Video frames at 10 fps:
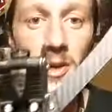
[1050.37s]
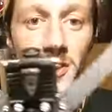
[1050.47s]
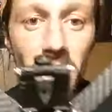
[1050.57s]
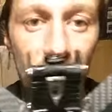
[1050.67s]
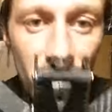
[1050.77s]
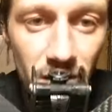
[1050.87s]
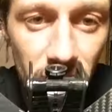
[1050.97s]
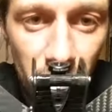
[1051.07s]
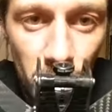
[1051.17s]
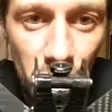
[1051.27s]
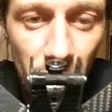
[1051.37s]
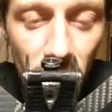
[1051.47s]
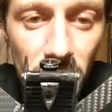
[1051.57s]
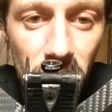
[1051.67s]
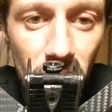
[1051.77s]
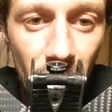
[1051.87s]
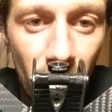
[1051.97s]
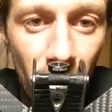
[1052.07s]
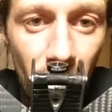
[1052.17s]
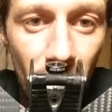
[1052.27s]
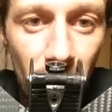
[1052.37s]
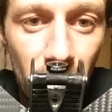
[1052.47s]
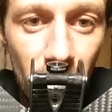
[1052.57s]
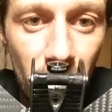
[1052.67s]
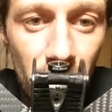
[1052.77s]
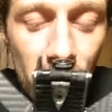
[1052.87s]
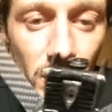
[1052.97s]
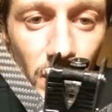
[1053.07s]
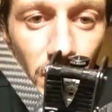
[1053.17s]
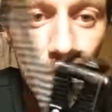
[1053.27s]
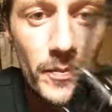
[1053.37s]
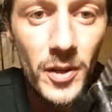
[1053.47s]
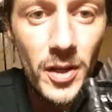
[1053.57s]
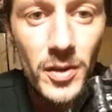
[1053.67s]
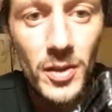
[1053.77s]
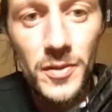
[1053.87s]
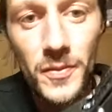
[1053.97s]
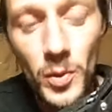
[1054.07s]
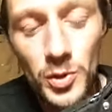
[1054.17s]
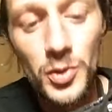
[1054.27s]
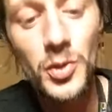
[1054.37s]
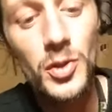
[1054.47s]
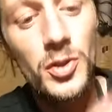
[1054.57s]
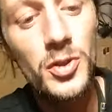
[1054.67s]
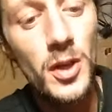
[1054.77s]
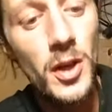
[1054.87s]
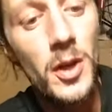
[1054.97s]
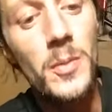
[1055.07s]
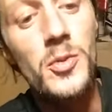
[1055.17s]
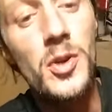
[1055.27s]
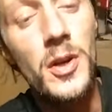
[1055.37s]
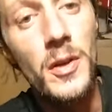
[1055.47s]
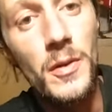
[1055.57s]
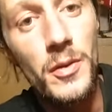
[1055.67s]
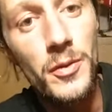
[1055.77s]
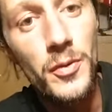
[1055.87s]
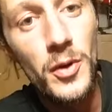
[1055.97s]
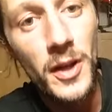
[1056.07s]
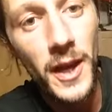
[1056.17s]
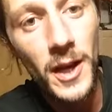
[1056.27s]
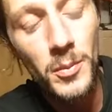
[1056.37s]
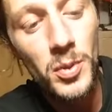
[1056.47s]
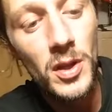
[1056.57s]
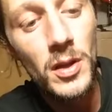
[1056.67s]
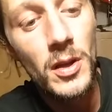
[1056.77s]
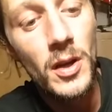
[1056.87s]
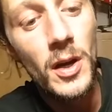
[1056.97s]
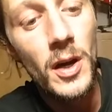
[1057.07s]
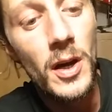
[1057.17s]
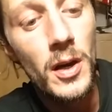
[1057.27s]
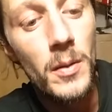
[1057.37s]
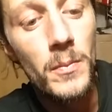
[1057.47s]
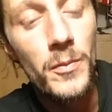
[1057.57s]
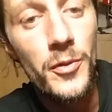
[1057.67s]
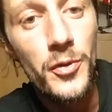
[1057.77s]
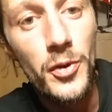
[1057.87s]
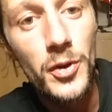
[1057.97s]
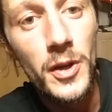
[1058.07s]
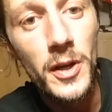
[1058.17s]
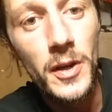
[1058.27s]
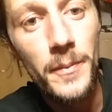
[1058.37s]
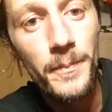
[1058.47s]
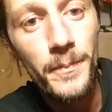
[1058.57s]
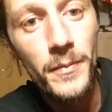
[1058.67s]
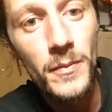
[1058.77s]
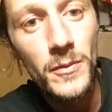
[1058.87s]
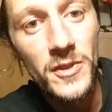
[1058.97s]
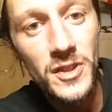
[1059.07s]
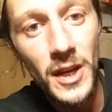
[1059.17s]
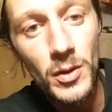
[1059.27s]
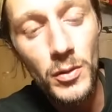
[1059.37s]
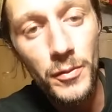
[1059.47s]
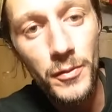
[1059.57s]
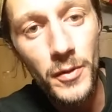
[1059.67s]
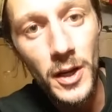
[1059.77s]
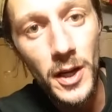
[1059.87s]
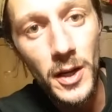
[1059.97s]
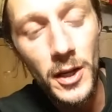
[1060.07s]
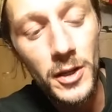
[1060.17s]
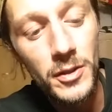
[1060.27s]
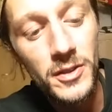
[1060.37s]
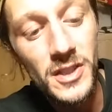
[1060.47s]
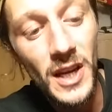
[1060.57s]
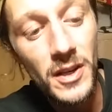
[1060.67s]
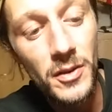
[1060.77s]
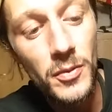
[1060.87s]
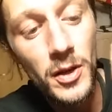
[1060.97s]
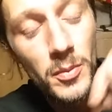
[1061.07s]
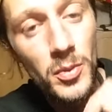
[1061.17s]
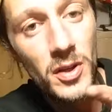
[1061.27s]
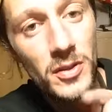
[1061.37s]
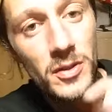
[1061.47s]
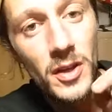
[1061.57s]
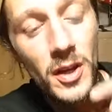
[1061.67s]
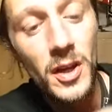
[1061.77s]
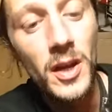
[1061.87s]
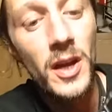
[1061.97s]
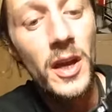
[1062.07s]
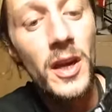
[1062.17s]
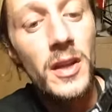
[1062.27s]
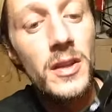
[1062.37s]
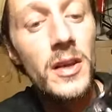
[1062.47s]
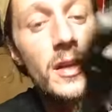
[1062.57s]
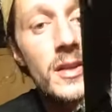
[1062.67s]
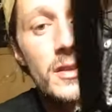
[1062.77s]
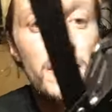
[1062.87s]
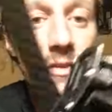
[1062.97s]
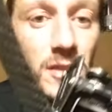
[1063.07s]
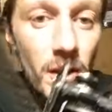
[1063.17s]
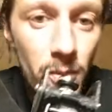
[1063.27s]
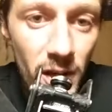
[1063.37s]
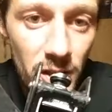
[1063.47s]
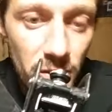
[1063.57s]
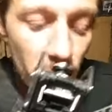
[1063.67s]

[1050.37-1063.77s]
basically this is what you get. You get your, you know, those four screws shooting through the canopy, through the standoff inside the 3D prints, and then it's coming out the